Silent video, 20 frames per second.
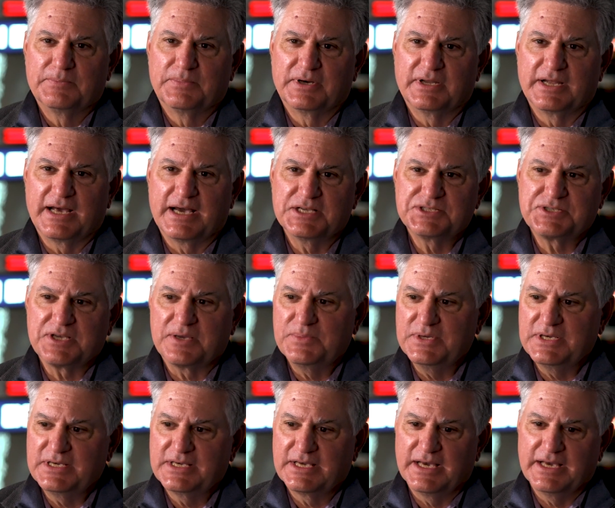but as I
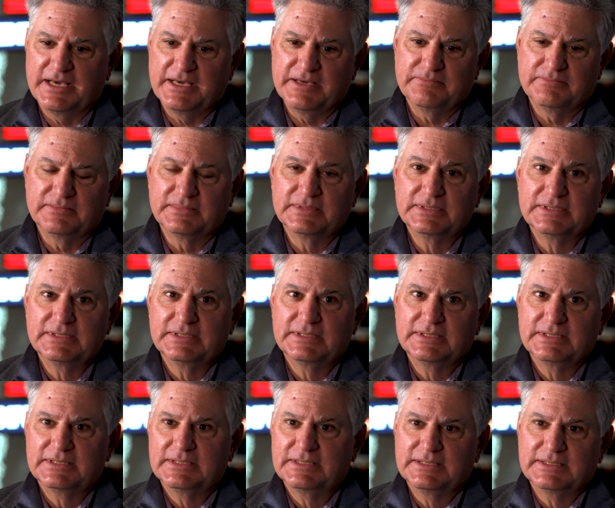became
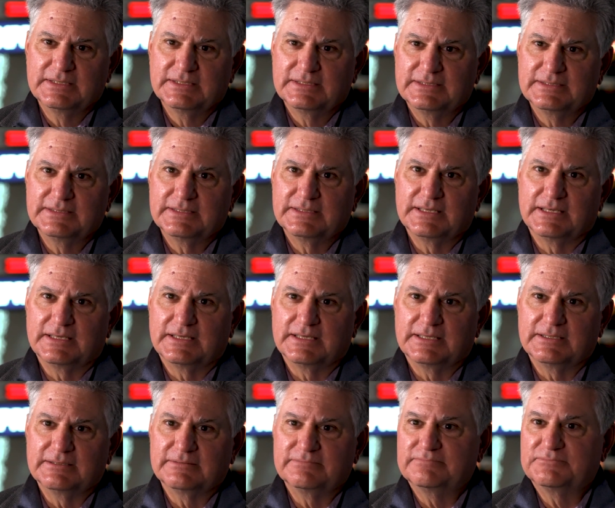
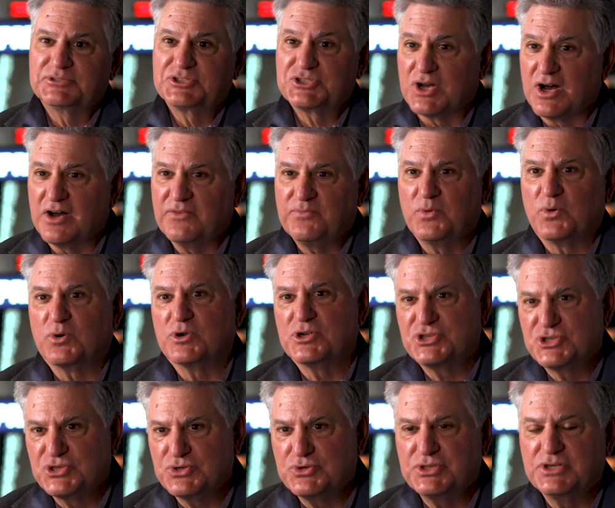a sophomore,
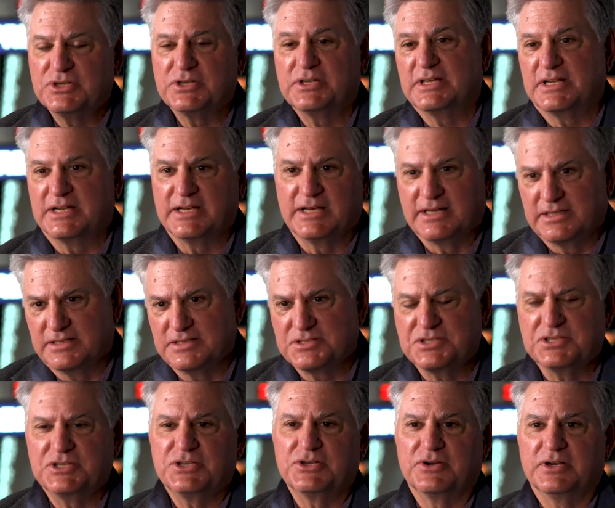junior, then a
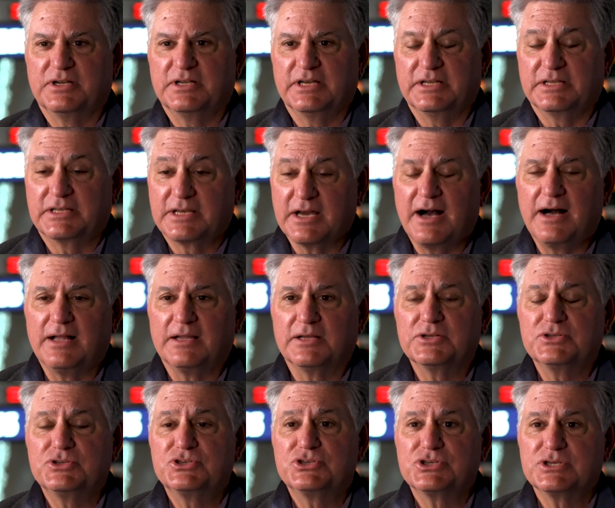senior in
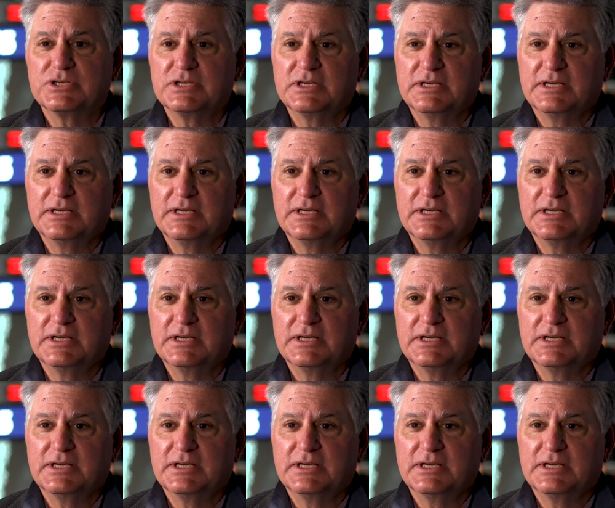college,